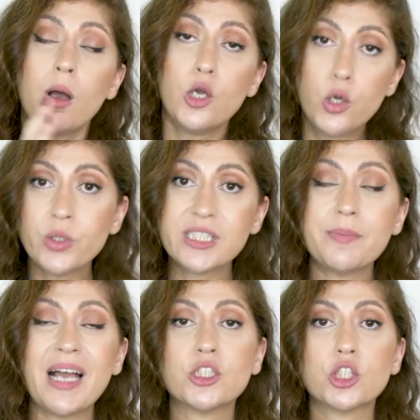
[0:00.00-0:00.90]
Loose
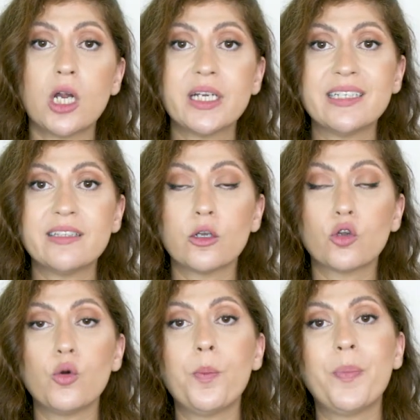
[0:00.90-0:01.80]
match targeting
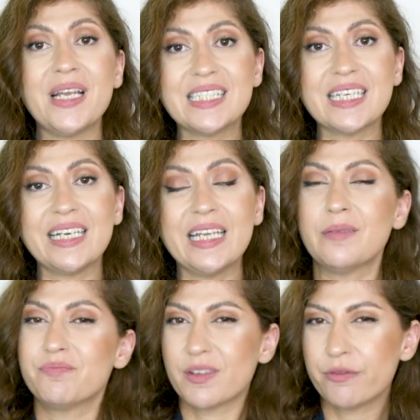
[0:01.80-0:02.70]
group,
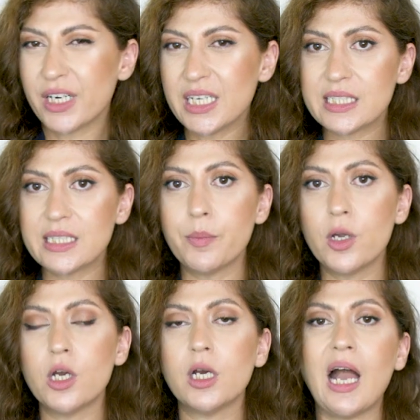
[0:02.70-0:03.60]
basically very
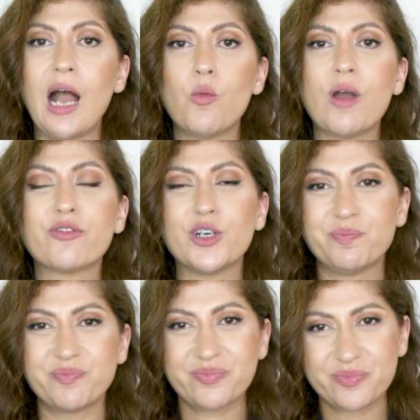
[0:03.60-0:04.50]
similar.
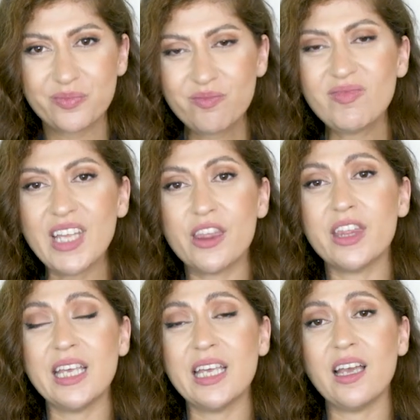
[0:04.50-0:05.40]
However,
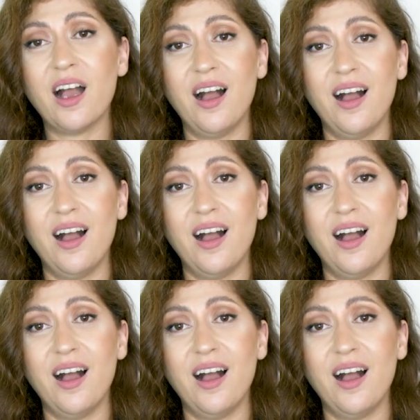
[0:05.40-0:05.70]
the